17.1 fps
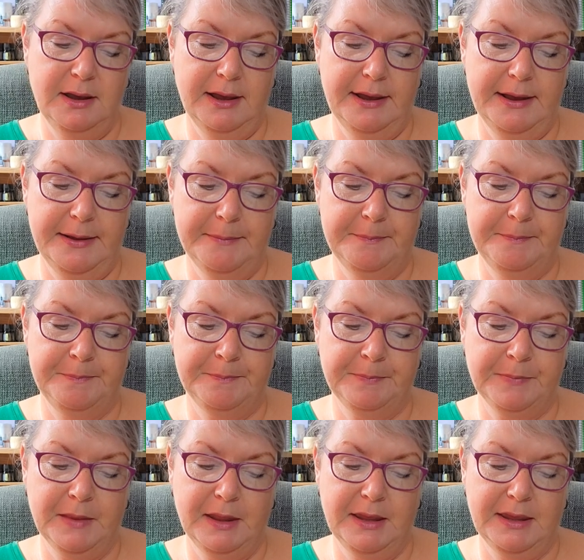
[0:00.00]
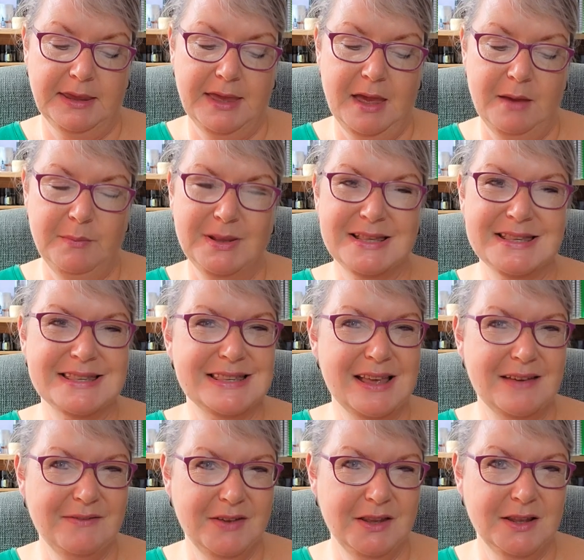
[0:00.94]
It came with
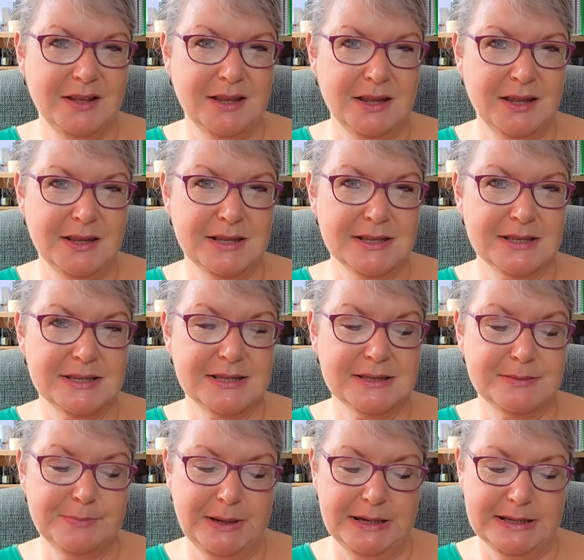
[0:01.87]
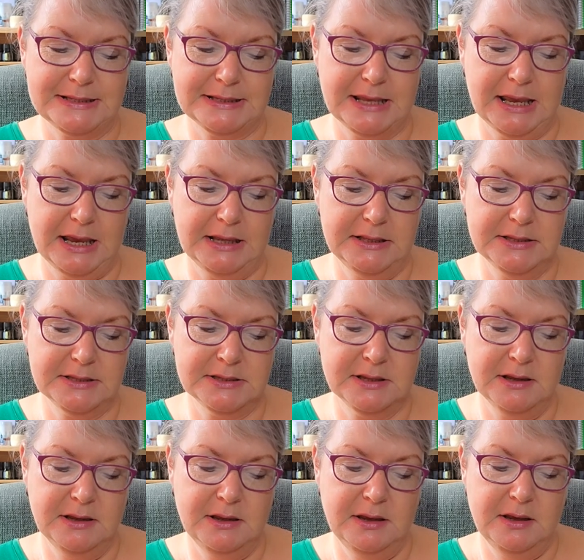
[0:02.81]
7 mini
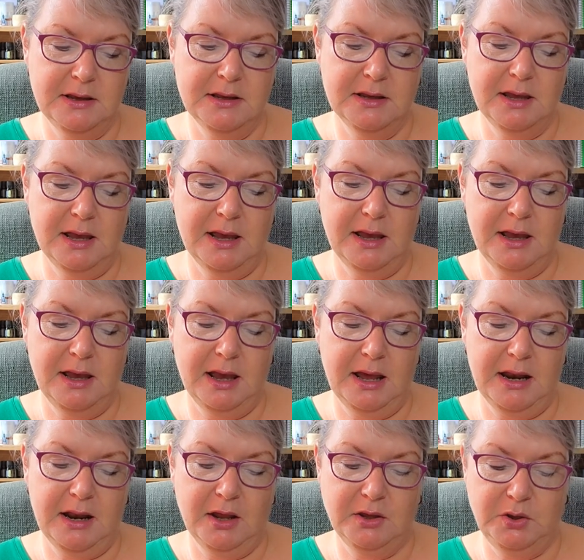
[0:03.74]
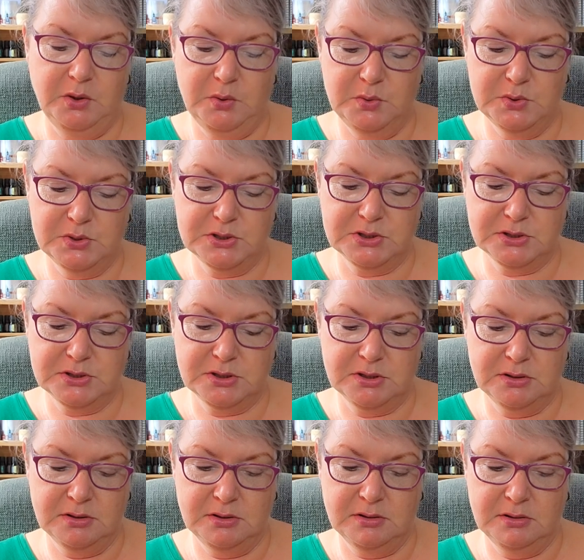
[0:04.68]
skeins, and I used
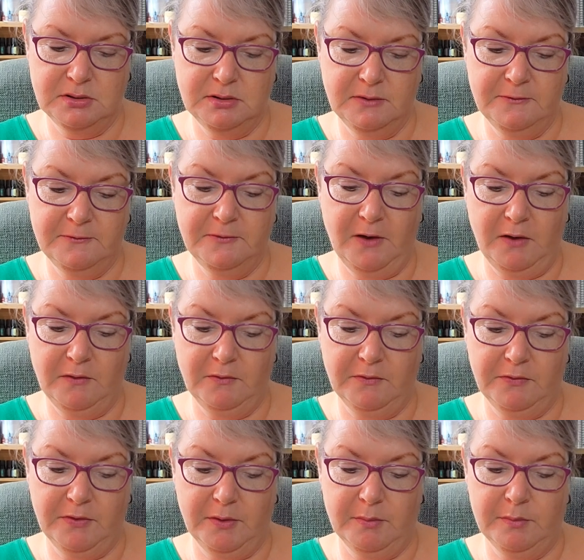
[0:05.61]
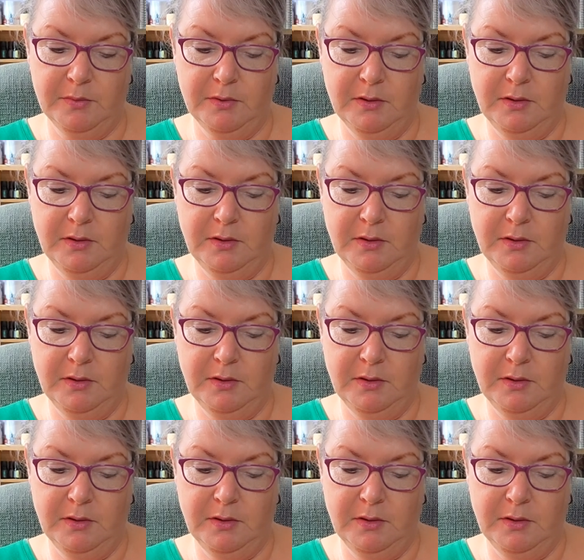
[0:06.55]
5 of them.